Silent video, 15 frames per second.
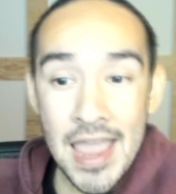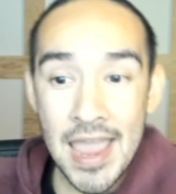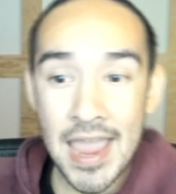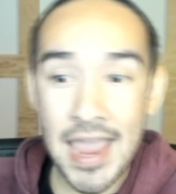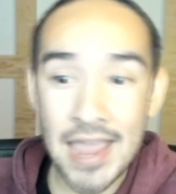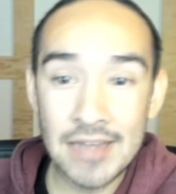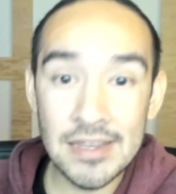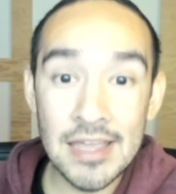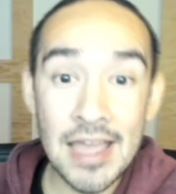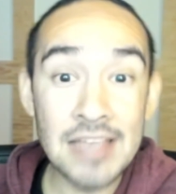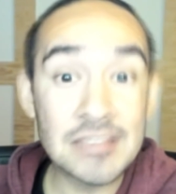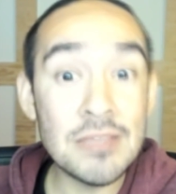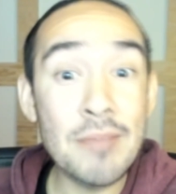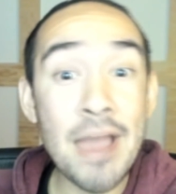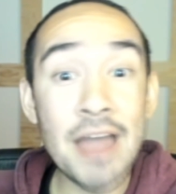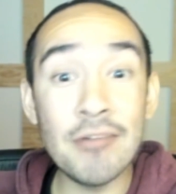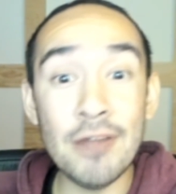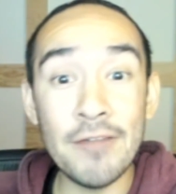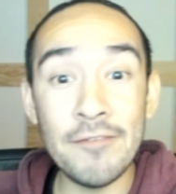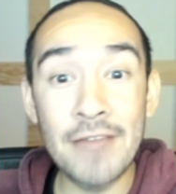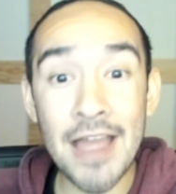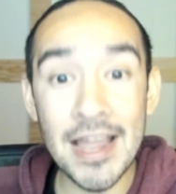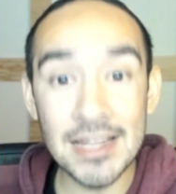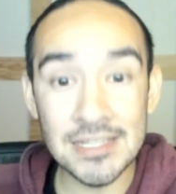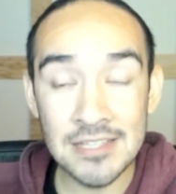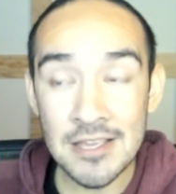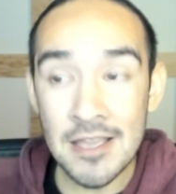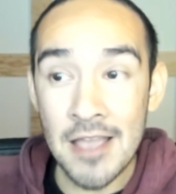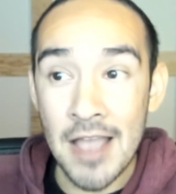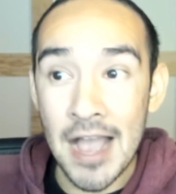And as a matter of fact,
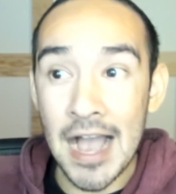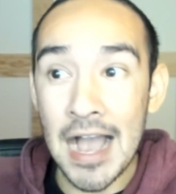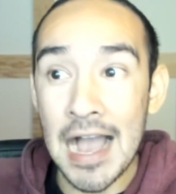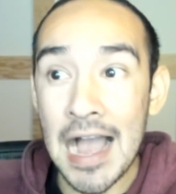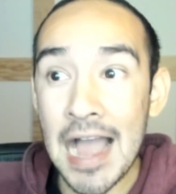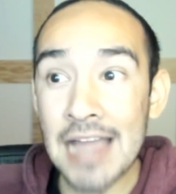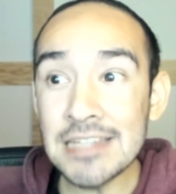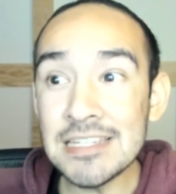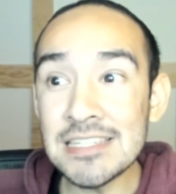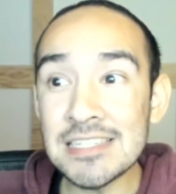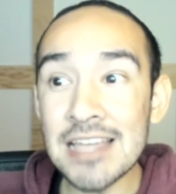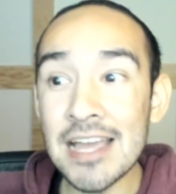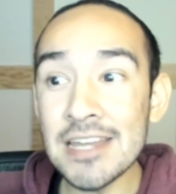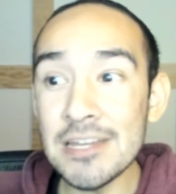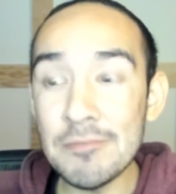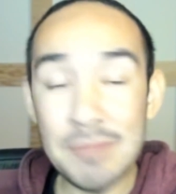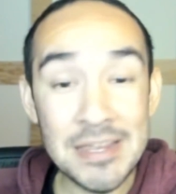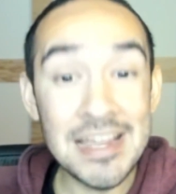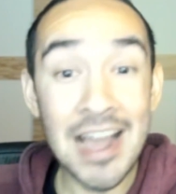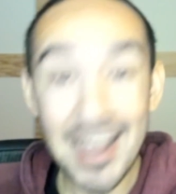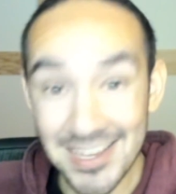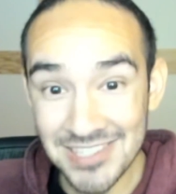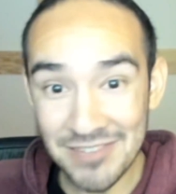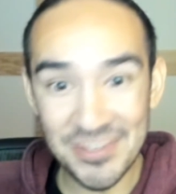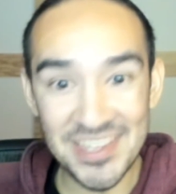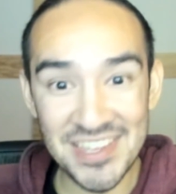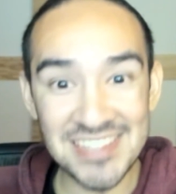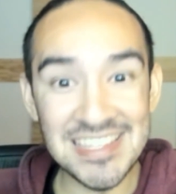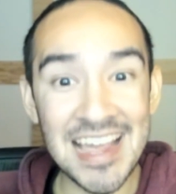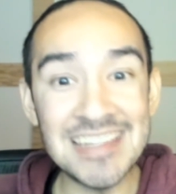I decided because of this,